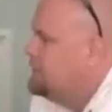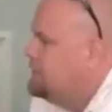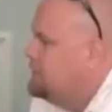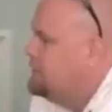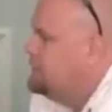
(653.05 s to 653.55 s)

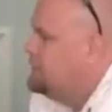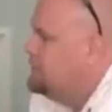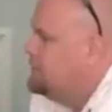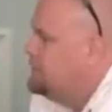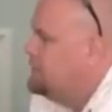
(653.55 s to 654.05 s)

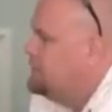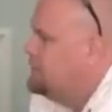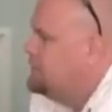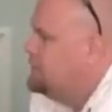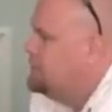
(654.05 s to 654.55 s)

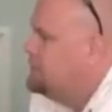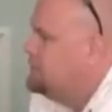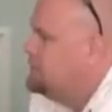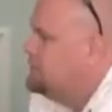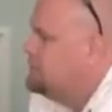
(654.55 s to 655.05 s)

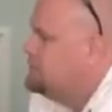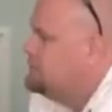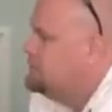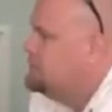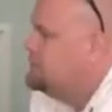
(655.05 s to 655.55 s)
(not speaking)